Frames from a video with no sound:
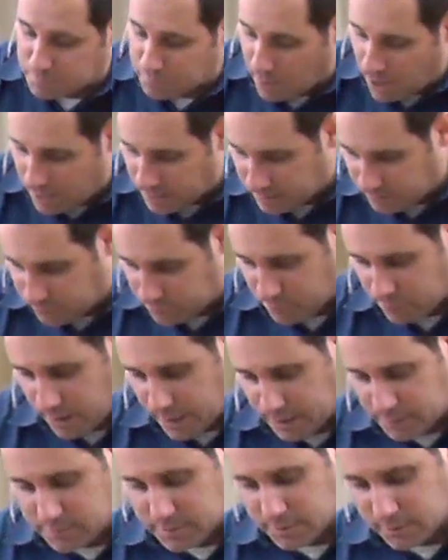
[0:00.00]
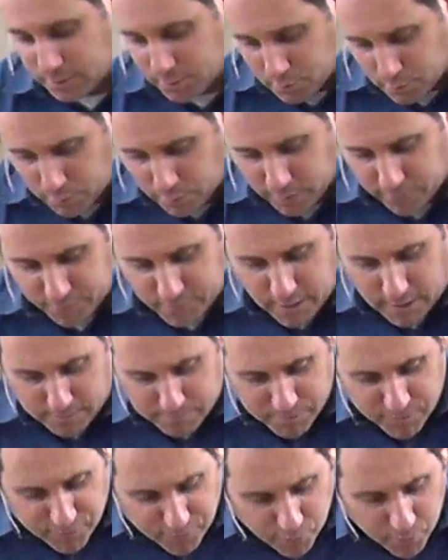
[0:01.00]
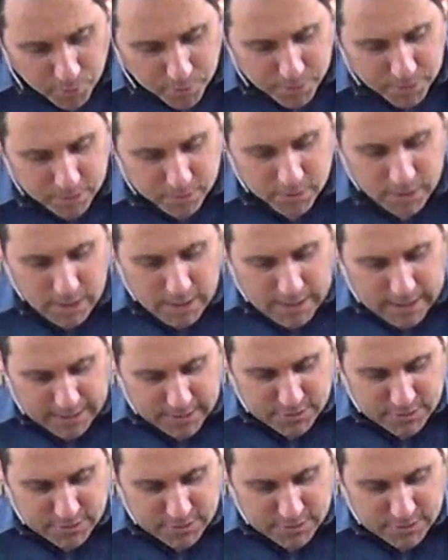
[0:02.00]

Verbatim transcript: this body of Christ, and the glory of God before you.